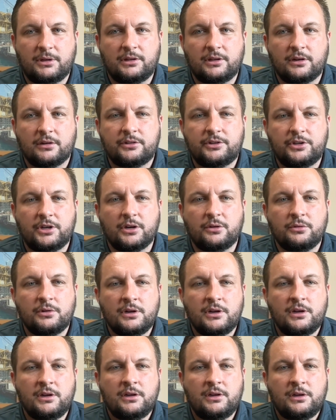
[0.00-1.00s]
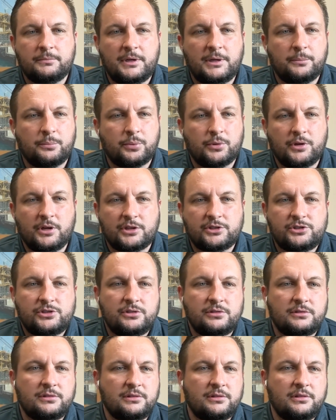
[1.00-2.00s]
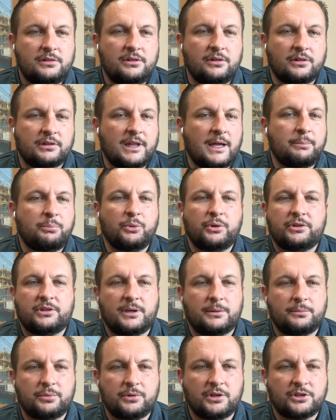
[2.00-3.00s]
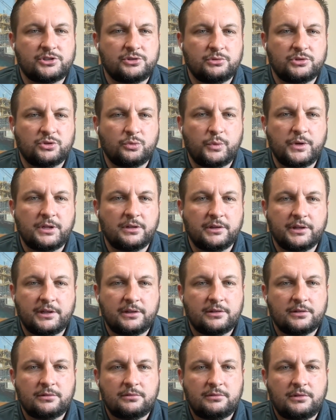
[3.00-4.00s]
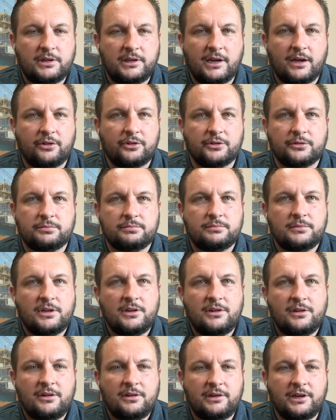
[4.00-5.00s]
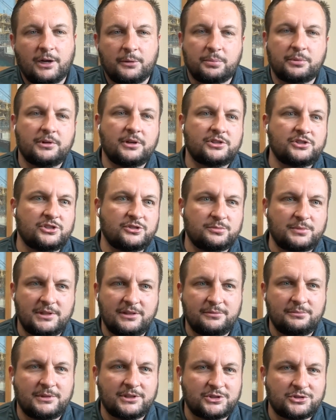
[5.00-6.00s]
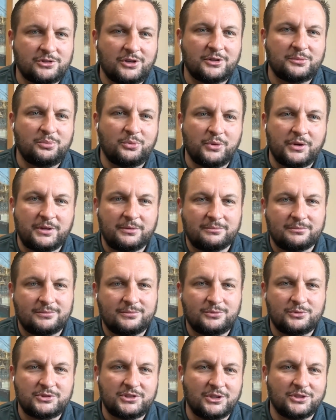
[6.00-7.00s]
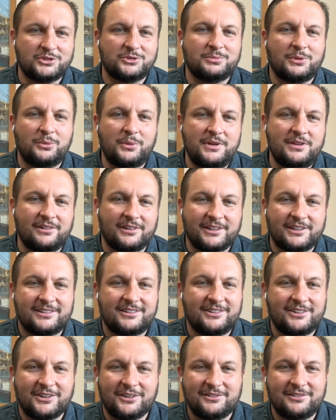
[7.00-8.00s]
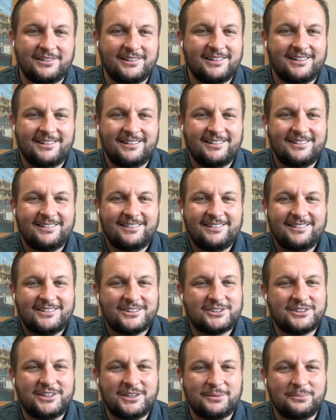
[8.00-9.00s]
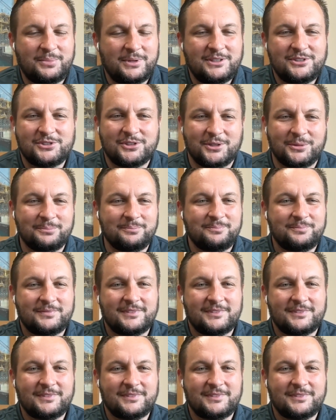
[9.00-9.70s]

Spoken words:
there, in production, at that point in time, production was a weak link, and now production's my strong point and sales is my weak link, it's a damn pendulum.